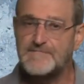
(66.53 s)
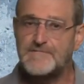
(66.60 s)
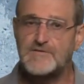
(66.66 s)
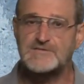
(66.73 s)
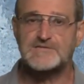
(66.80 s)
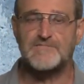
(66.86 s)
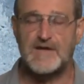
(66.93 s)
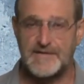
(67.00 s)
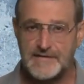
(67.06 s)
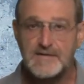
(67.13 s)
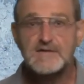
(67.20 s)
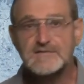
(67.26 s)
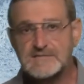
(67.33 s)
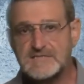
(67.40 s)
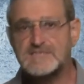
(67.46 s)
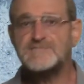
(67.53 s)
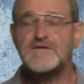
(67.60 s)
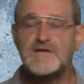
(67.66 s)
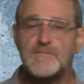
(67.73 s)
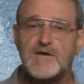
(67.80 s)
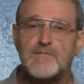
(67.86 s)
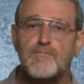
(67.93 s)
first one. This
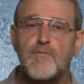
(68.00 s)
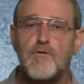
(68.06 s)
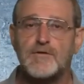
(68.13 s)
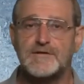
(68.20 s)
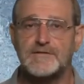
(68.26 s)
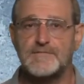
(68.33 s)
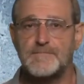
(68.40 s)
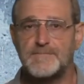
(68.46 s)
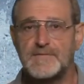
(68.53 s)
will be important.